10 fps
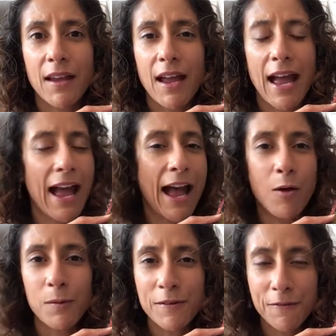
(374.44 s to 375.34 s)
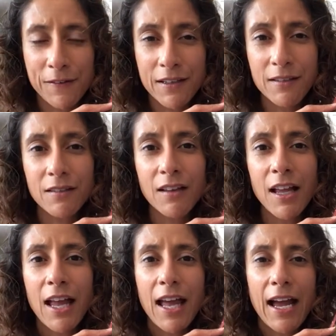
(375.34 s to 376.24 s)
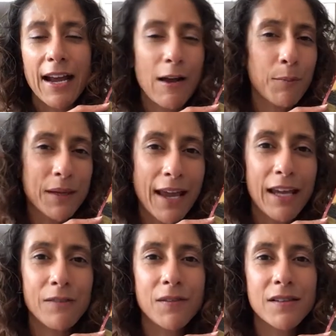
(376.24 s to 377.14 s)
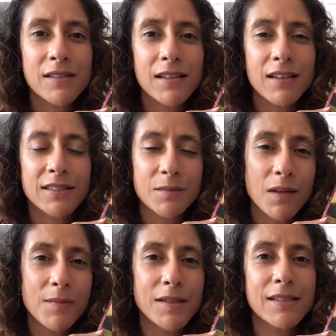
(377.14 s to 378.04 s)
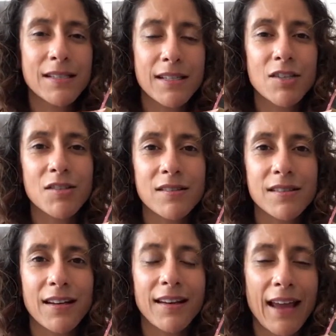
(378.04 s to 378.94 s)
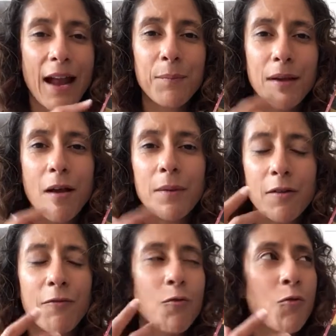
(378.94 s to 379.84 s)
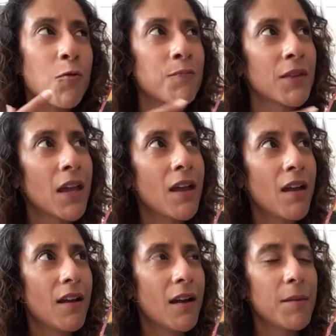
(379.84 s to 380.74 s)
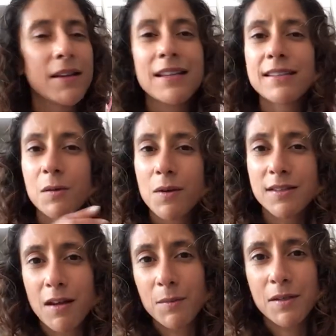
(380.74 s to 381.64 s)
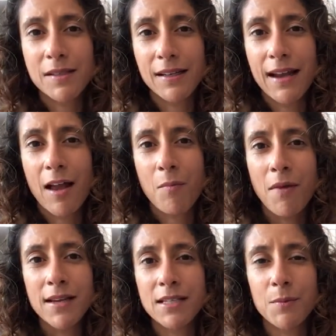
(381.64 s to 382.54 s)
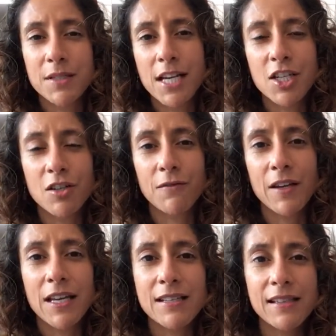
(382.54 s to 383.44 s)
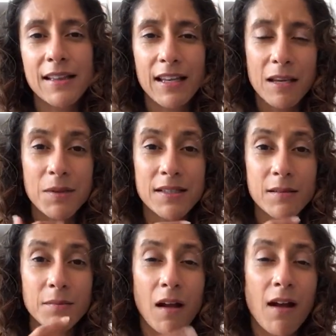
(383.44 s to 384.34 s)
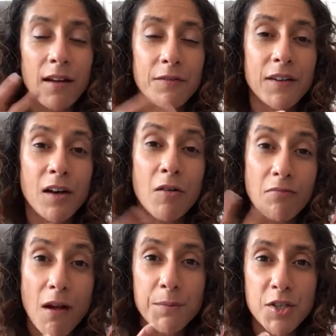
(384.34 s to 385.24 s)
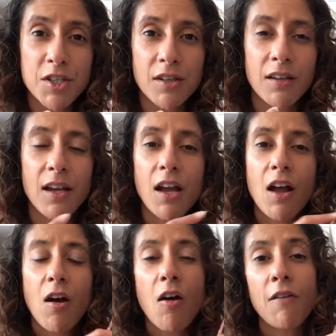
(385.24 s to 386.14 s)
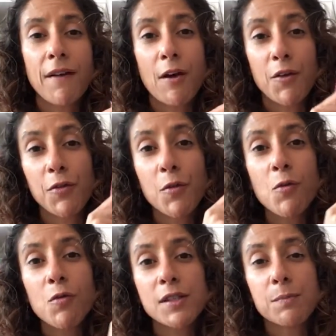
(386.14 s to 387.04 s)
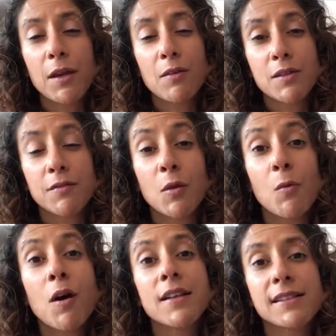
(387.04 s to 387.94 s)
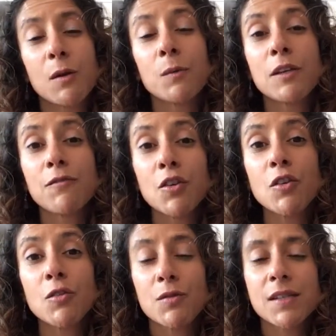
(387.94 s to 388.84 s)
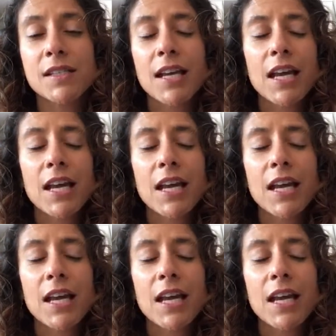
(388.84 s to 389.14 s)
how we feel and our behaviors and sometimes our decisions. And it can become in a form, I mean, these are the words I'm using now. My interpretation of it is that there can be some kind of a corruption of our thoughts because of the words that we've used.